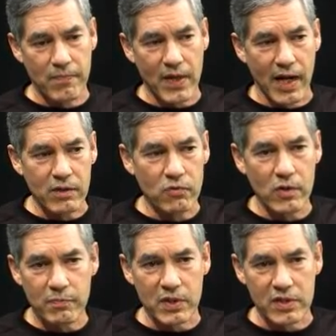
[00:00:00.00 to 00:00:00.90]
I grew
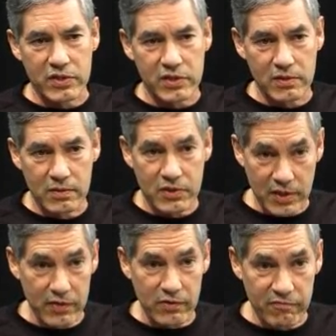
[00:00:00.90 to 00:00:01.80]
up in this
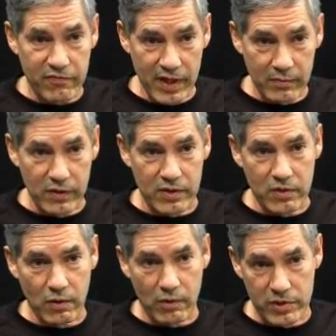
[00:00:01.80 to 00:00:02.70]
Southern family,
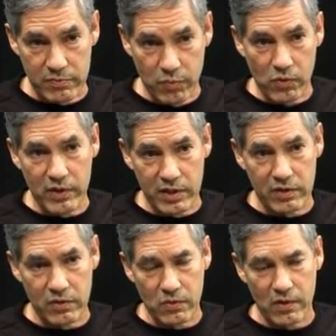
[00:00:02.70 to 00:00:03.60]
though I was born in
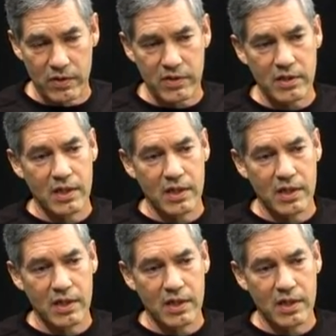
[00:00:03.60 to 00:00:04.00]
the North.